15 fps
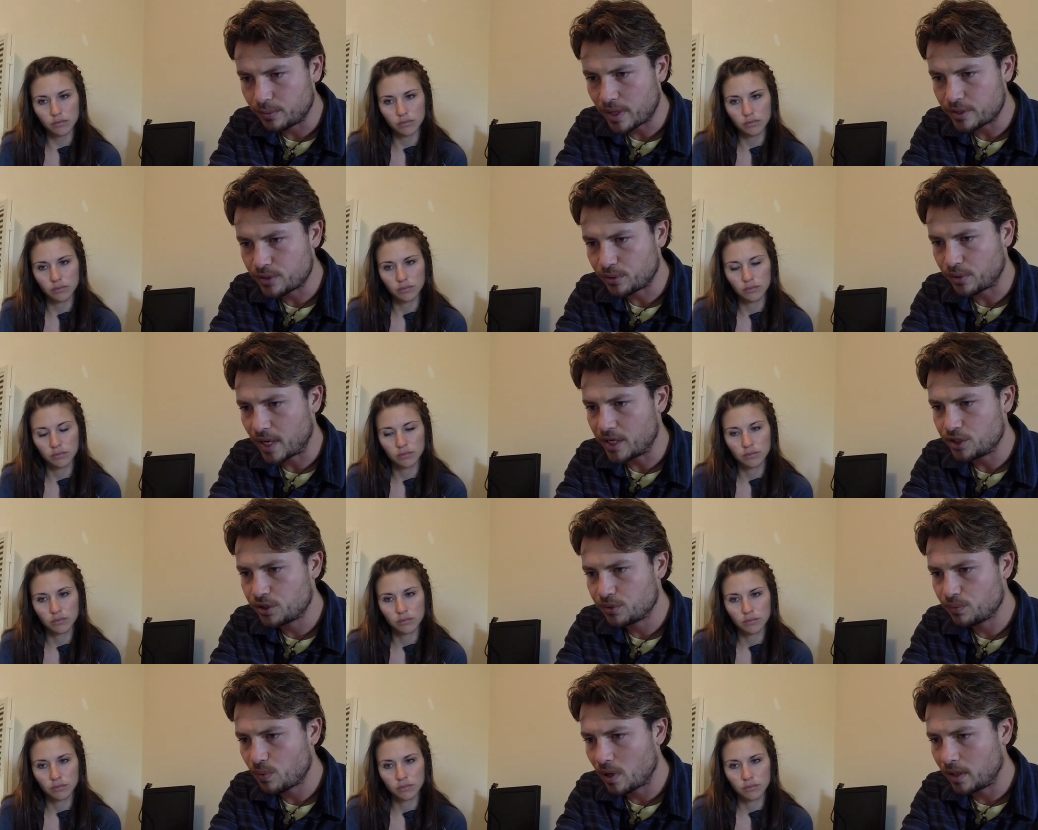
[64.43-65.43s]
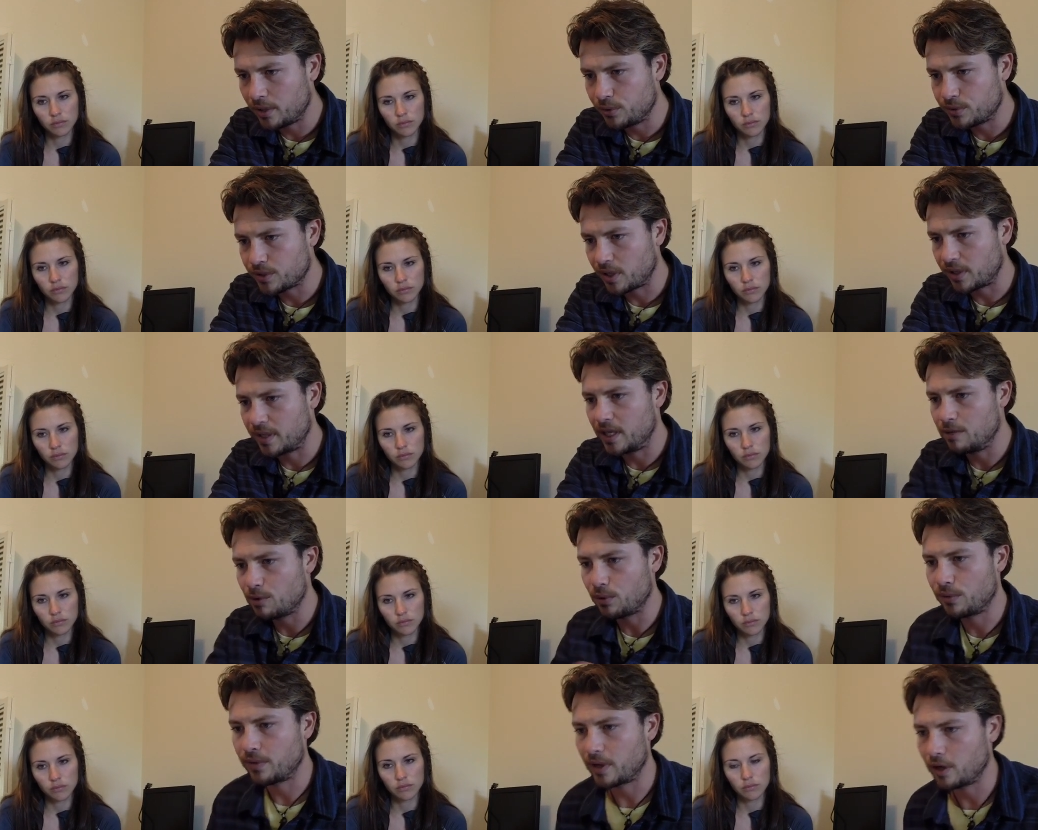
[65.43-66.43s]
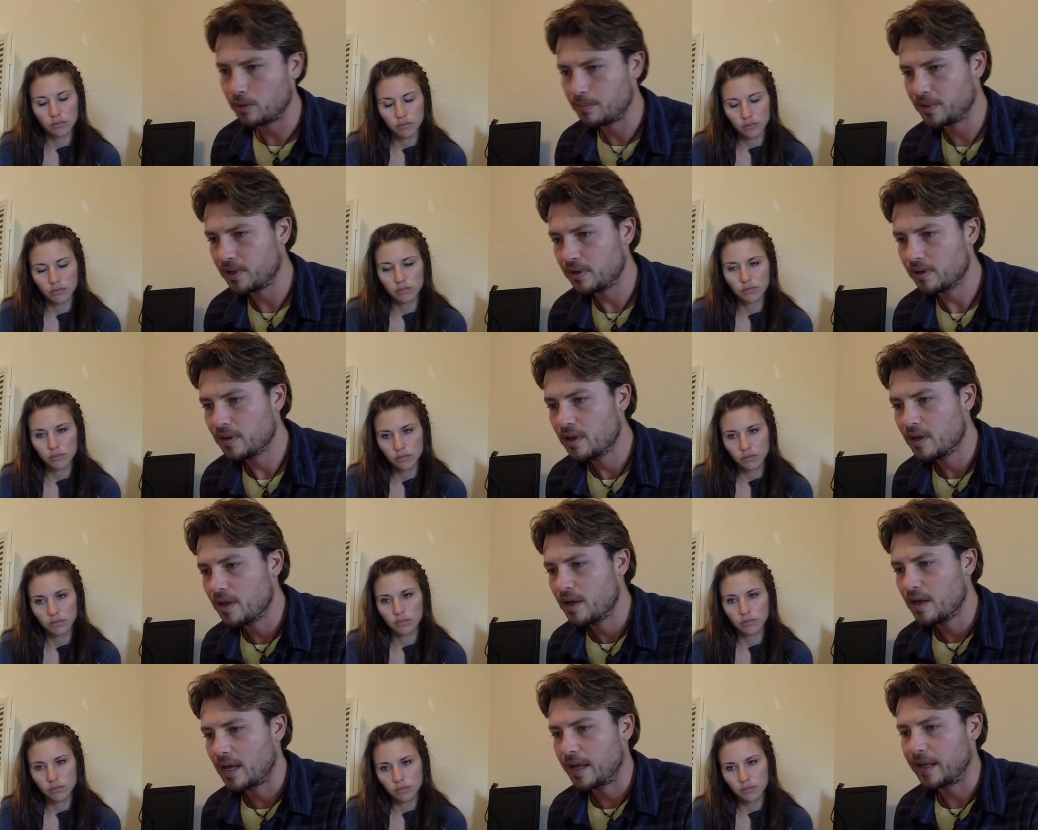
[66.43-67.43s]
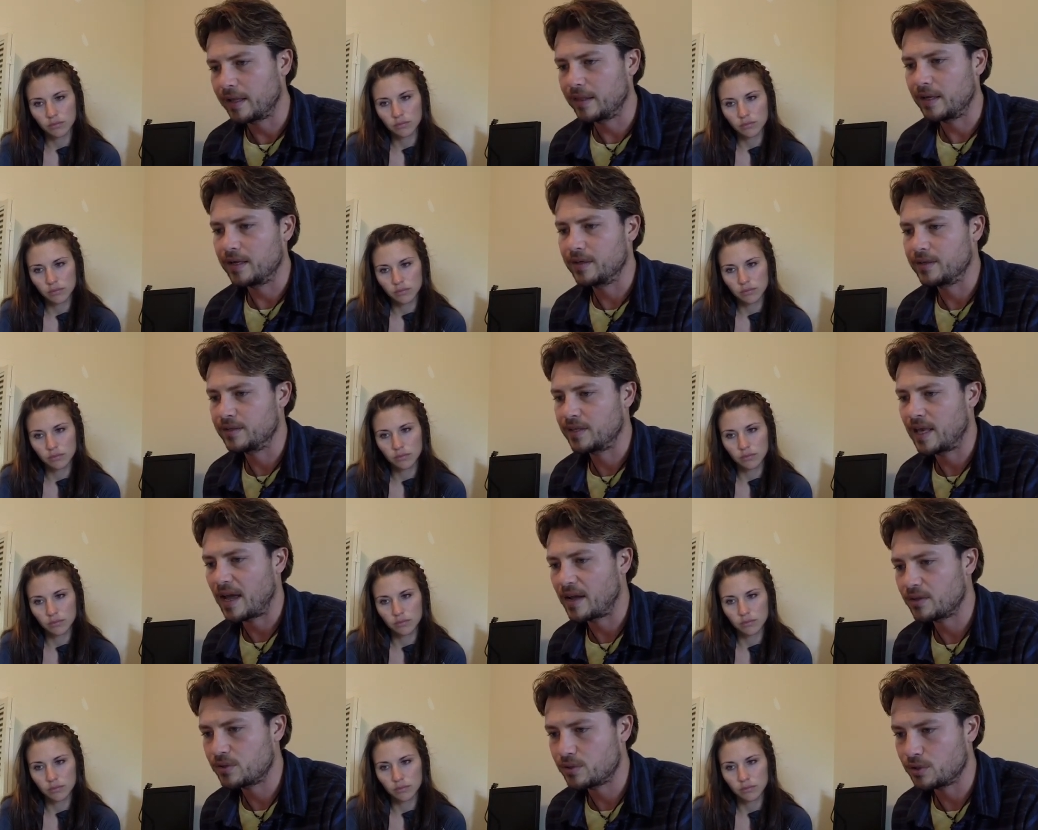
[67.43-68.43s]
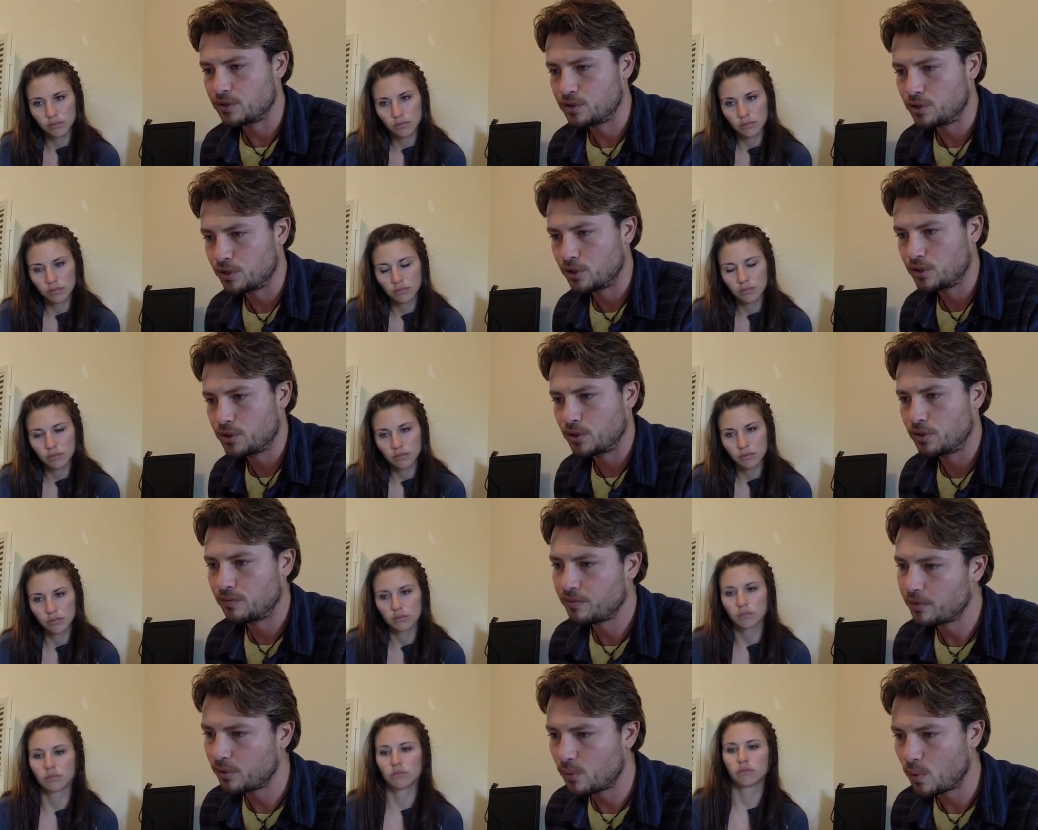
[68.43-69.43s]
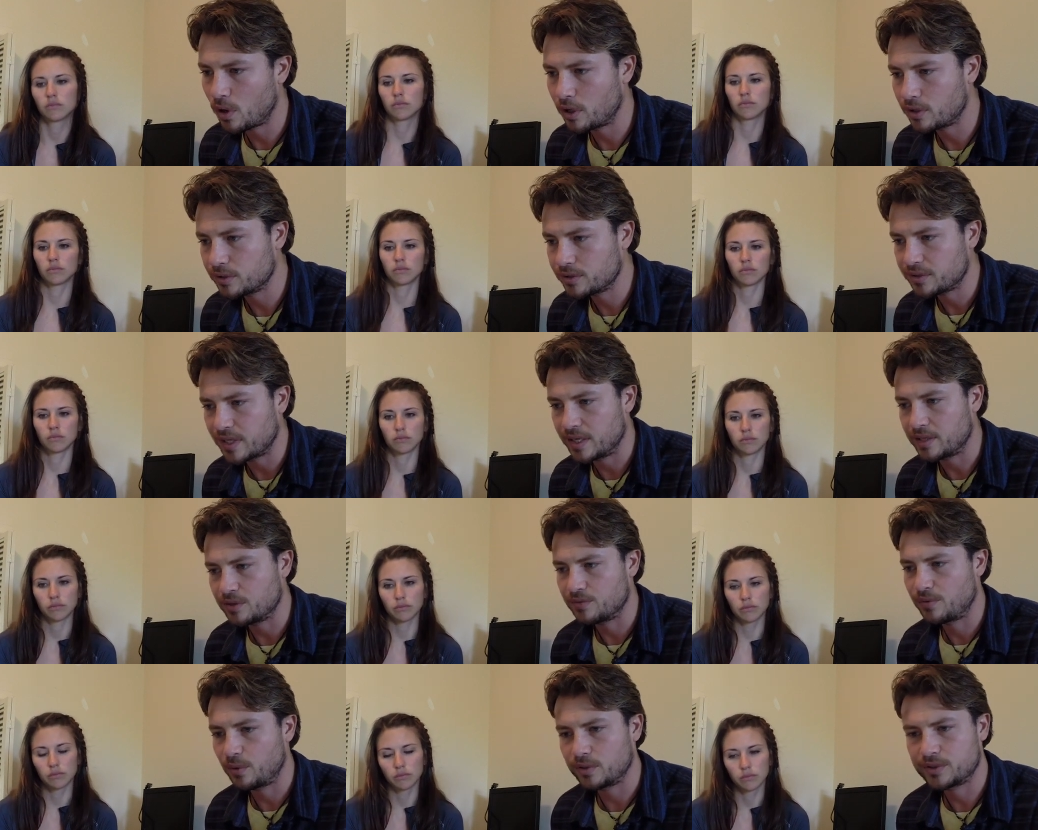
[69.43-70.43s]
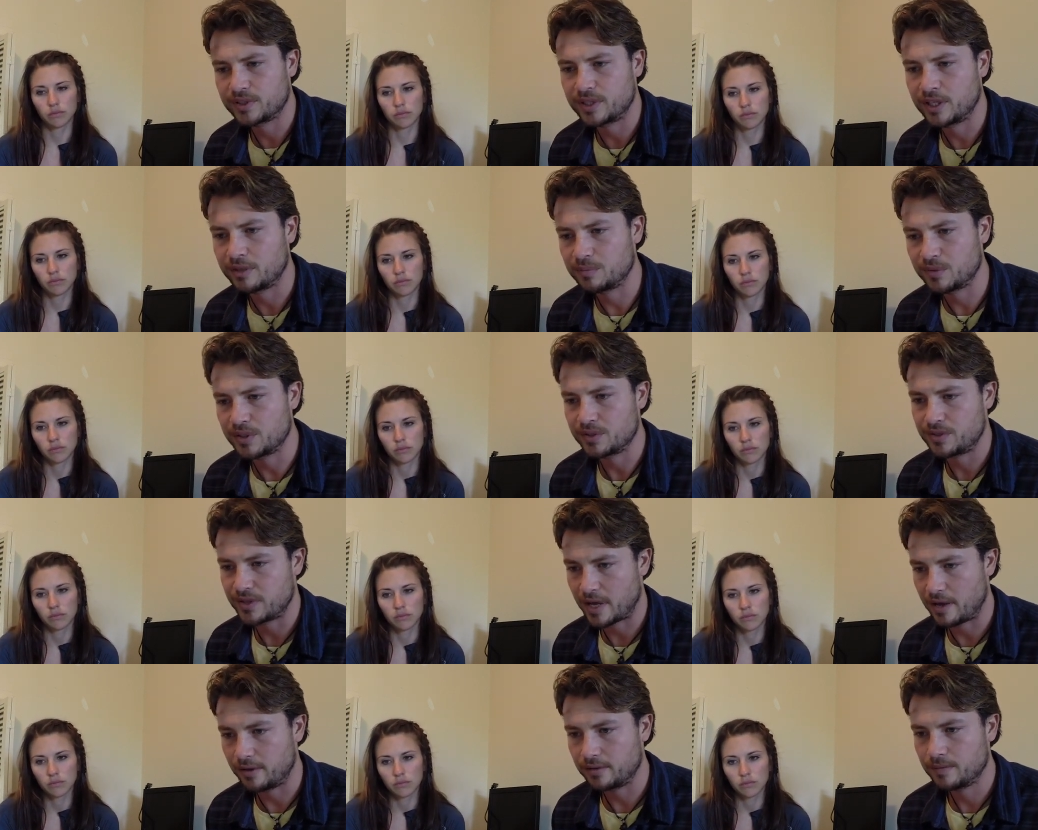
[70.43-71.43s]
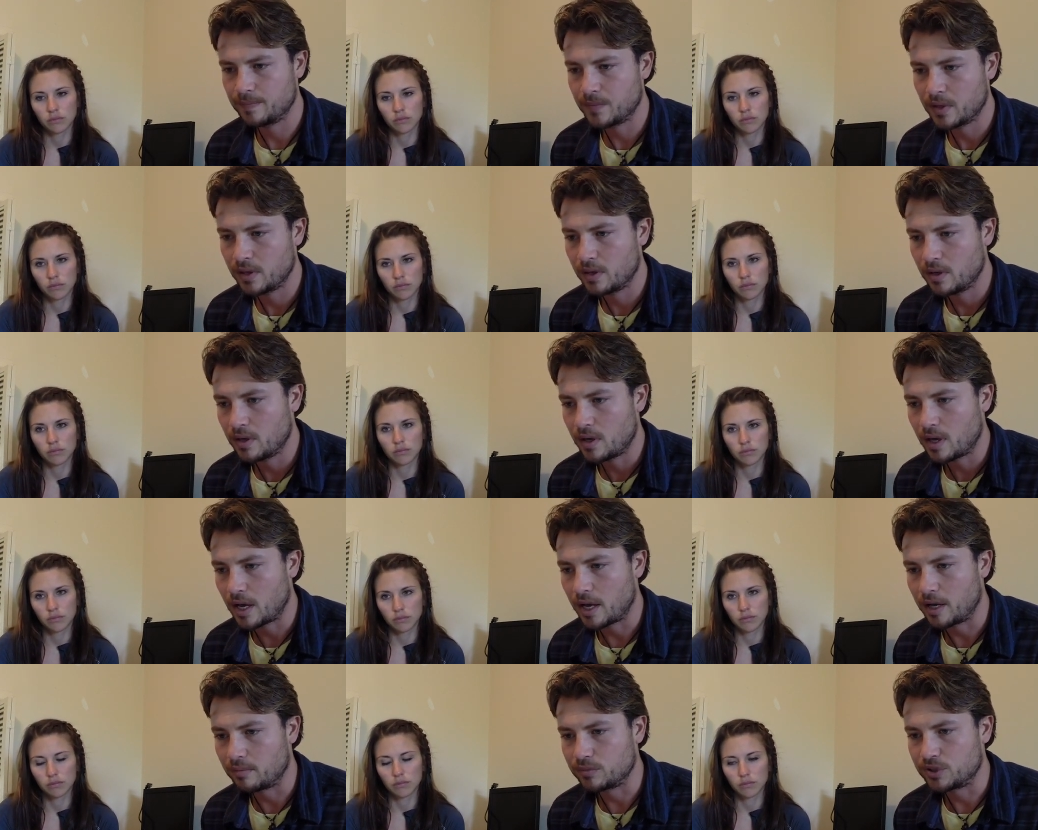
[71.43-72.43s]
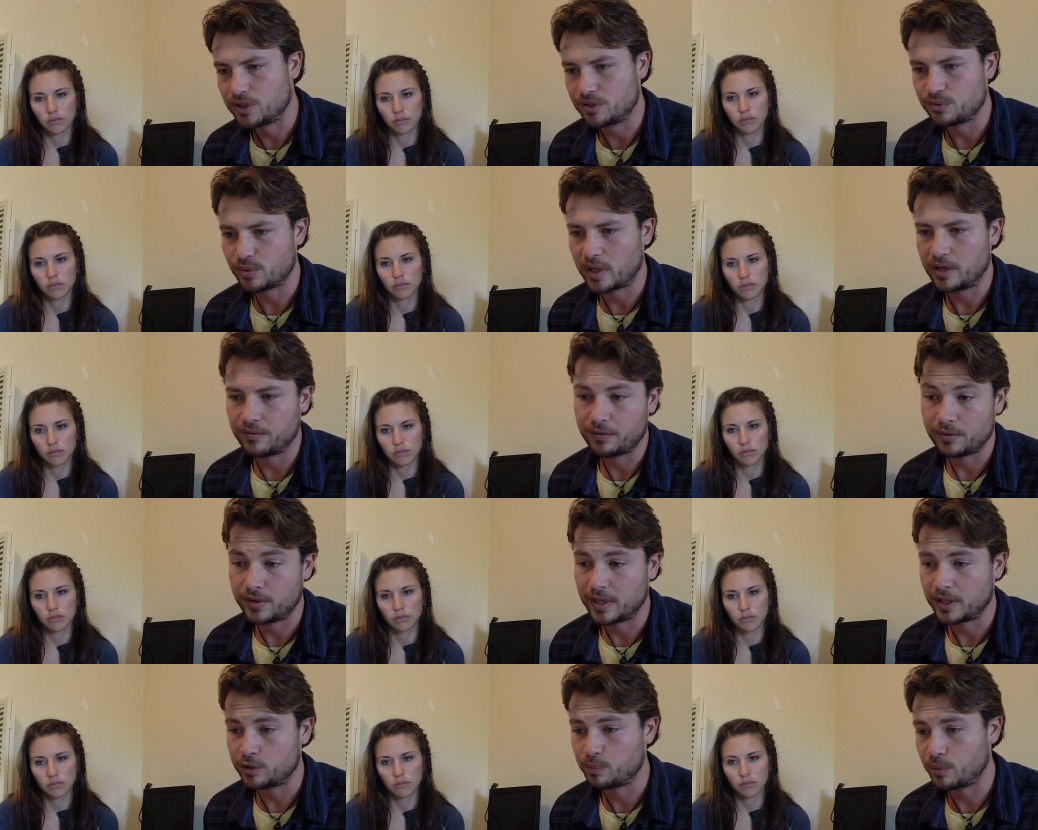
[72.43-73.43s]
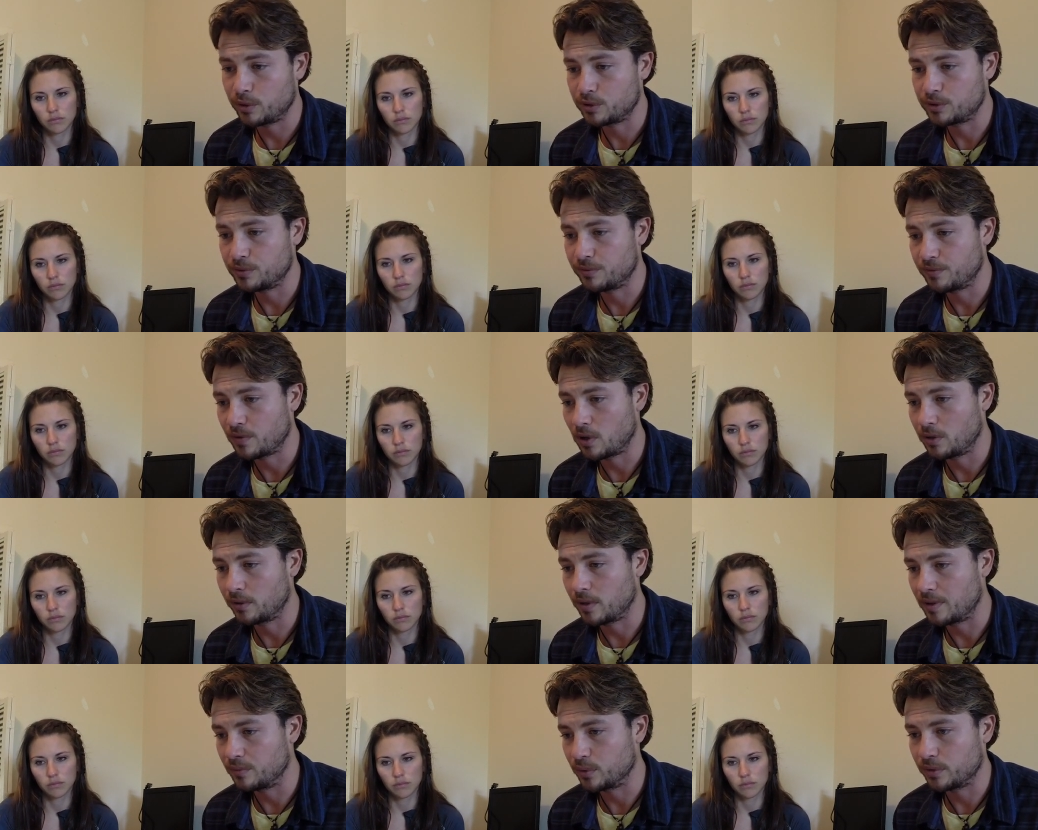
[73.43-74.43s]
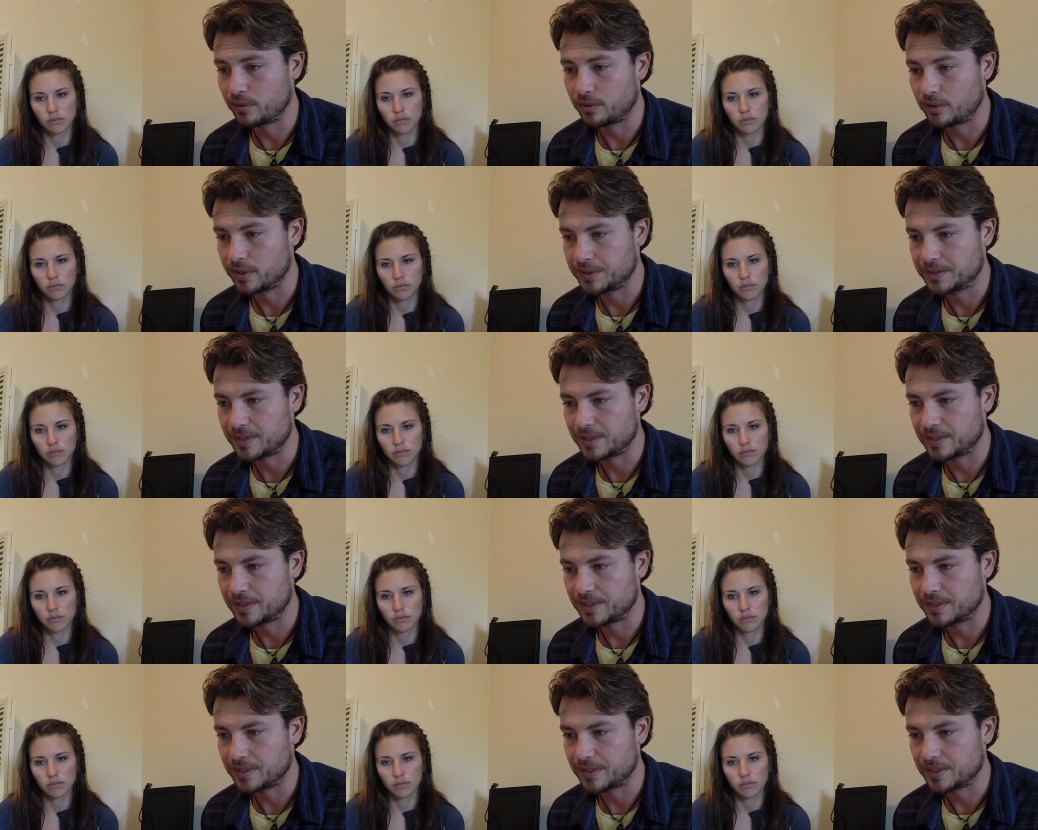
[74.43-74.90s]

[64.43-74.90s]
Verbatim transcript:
Speaker 1: restoration while he was on chemotherapy, and that his cancers took a turn for the worse and is forcing him to sell. Um, she's ready for the next person to fall in love with her, he